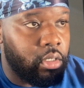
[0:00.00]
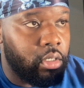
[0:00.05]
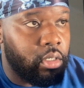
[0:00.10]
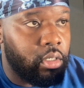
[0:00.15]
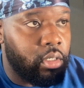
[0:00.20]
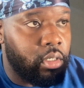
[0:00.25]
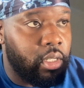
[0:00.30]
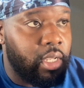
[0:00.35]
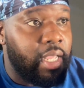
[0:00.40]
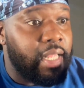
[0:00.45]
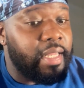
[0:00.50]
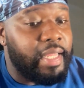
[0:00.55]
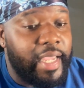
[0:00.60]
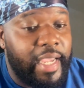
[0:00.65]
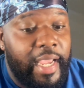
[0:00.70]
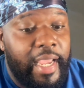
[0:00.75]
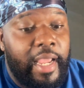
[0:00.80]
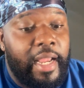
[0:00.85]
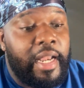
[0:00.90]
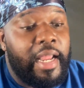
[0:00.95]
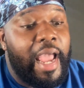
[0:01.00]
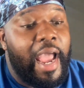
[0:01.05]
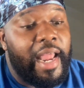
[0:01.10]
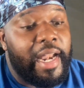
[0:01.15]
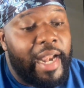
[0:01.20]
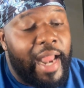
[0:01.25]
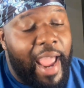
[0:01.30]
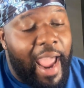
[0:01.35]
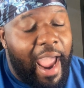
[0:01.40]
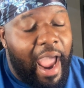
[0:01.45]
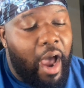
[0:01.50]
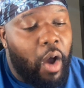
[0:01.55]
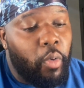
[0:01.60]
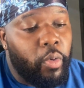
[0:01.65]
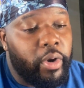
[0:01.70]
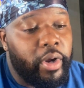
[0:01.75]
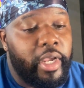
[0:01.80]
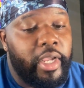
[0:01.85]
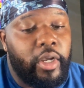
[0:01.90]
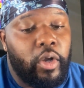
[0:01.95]
Mm-hmm. Then out of that
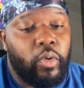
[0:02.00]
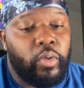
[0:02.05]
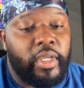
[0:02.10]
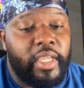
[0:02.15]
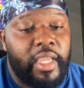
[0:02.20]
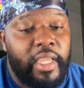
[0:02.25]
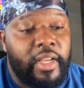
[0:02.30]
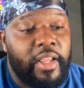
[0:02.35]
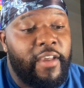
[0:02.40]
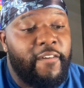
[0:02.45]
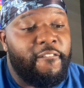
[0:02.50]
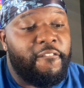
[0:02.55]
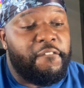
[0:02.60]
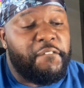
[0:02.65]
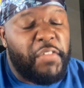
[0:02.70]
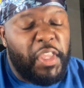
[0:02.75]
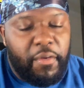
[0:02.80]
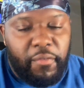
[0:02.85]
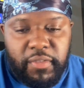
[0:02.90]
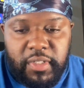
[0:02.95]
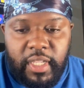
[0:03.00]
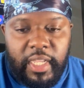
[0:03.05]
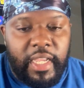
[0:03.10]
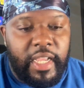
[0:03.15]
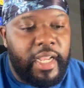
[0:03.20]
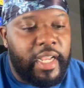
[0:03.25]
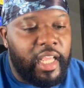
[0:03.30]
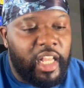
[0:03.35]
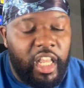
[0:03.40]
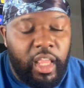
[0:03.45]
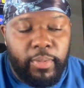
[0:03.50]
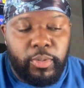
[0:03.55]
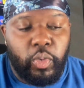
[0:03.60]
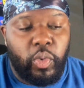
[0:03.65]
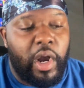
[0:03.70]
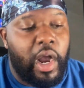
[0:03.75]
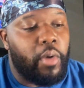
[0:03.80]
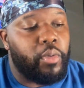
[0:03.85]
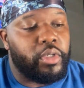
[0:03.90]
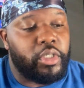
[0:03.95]
hour, he gonna get 15 clips
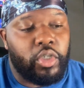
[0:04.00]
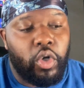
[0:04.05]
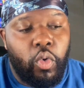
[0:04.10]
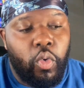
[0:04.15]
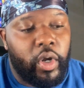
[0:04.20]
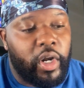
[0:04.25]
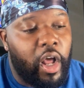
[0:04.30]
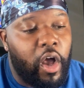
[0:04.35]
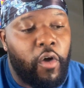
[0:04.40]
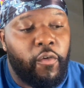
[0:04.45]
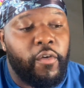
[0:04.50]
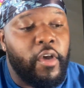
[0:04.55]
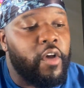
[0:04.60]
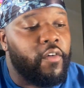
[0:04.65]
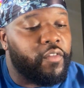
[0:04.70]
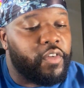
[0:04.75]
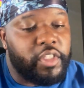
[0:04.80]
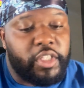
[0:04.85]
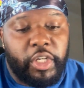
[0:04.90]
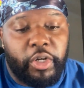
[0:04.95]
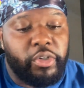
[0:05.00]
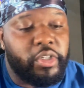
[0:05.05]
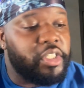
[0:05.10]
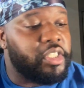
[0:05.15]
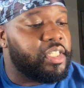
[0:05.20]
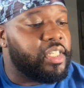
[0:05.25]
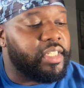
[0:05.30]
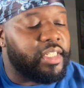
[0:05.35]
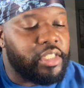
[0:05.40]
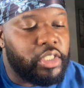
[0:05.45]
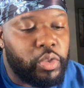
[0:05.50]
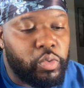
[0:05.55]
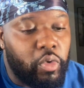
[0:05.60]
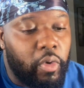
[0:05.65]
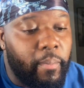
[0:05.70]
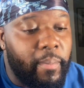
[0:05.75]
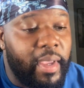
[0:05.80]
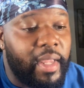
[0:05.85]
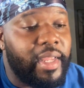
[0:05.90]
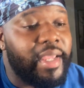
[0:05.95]
where I was going off for 30 seconds to a
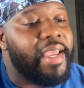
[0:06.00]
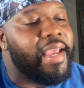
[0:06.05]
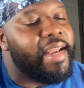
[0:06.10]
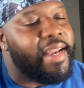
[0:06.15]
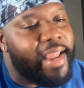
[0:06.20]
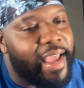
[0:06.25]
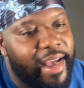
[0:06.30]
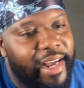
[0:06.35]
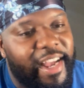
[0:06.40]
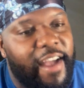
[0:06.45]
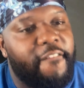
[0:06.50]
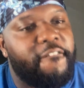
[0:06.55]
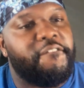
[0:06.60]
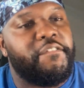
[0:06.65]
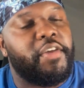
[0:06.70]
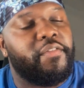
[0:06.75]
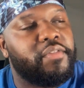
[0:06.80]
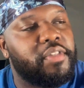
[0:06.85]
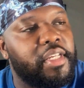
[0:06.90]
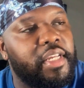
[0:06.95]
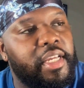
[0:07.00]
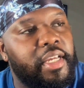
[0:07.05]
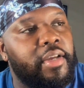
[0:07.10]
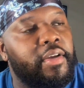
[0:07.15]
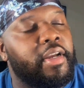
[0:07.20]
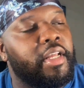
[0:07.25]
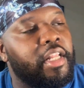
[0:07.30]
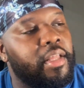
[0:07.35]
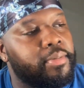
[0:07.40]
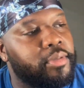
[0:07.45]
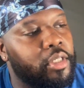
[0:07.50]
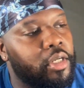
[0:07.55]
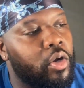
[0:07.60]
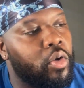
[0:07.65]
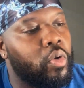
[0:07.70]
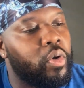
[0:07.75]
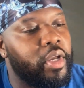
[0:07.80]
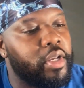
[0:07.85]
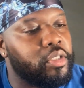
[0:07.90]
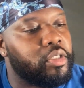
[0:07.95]
minute. Now I got 15 clips to
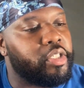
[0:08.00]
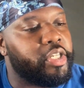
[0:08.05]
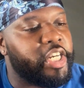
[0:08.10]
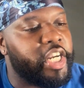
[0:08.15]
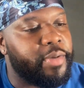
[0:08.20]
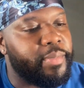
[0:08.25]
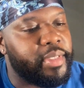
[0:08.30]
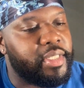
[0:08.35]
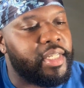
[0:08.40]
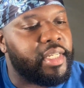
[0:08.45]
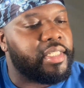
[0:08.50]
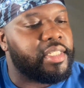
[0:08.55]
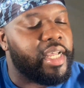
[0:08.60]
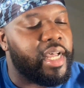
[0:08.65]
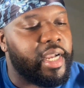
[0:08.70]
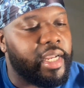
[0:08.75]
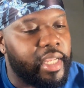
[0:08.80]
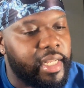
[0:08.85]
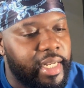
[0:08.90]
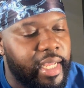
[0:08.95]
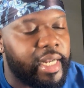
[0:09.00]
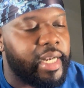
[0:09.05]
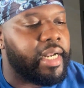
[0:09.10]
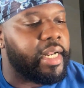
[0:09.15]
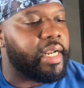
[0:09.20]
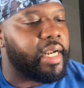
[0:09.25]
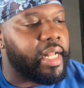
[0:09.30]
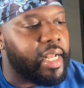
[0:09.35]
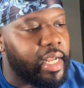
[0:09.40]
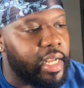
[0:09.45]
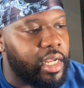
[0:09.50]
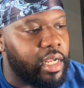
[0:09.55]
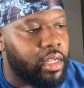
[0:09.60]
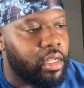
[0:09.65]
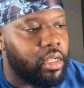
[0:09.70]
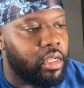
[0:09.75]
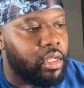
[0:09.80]
go on Instagram and TikTok and da da da da.